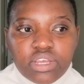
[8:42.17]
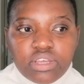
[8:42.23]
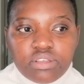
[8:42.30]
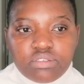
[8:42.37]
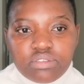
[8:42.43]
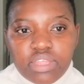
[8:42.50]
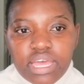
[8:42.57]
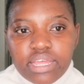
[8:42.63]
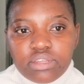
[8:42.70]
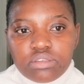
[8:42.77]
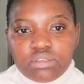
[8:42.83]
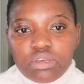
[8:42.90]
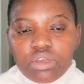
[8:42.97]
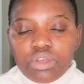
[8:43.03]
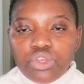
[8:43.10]
it is
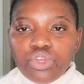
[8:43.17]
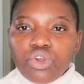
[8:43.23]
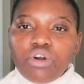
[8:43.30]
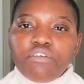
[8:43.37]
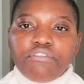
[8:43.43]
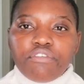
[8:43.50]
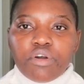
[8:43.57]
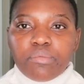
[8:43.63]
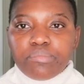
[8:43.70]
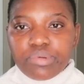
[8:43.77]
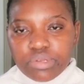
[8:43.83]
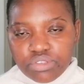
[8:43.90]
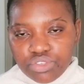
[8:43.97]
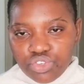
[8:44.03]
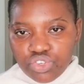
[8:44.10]
that your firm
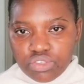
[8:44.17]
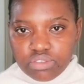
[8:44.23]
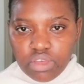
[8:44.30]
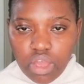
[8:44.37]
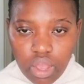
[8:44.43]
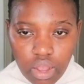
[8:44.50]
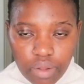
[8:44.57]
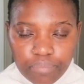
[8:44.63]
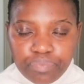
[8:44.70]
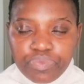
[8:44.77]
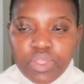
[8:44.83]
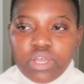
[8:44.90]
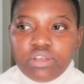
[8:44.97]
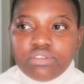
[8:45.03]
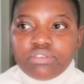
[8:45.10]
procedures are.
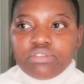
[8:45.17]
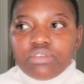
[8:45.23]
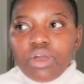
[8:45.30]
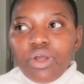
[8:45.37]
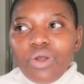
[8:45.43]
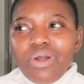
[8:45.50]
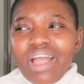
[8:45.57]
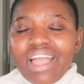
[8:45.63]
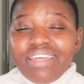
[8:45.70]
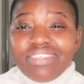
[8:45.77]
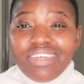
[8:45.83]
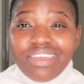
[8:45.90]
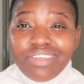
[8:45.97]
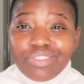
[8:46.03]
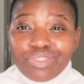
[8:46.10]
So I
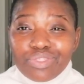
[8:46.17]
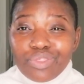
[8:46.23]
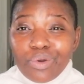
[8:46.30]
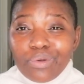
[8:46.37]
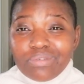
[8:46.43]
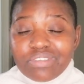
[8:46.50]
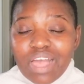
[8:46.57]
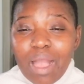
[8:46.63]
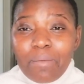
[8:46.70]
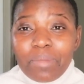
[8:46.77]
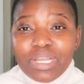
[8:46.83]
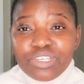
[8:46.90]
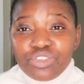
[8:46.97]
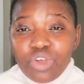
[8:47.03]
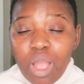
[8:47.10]
think those are
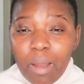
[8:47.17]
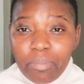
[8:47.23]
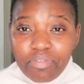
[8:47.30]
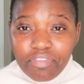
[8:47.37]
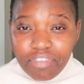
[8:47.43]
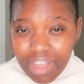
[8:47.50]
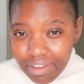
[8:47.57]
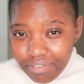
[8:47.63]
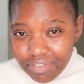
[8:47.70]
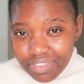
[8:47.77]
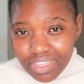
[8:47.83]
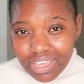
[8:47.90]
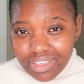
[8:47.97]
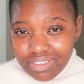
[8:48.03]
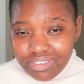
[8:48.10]
my top five
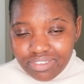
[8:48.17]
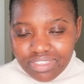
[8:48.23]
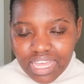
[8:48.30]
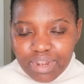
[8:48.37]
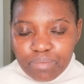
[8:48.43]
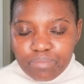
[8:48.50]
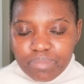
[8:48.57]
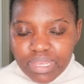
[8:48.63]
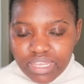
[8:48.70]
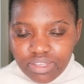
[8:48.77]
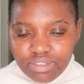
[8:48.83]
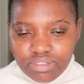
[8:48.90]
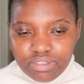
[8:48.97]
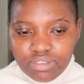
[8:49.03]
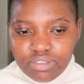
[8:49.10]
things that
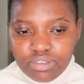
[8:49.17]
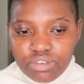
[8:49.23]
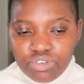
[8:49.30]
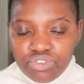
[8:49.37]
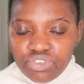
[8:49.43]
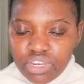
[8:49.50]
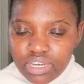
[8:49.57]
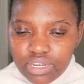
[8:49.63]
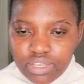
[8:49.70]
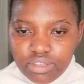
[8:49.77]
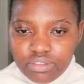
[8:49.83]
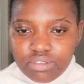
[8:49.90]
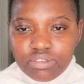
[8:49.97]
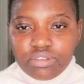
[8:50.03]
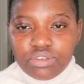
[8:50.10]
makes
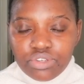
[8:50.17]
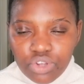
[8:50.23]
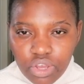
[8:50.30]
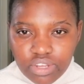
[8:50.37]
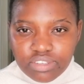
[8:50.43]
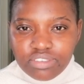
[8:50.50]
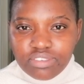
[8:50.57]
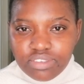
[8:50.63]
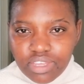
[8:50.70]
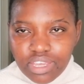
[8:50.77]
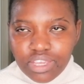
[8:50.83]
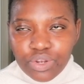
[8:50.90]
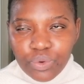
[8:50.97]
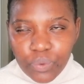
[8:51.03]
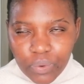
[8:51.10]
trainees not
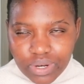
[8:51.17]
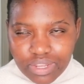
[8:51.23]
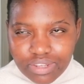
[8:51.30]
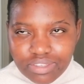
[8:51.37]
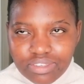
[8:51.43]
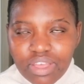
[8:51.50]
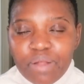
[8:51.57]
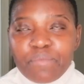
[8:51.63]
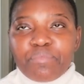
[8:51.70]
stay in audit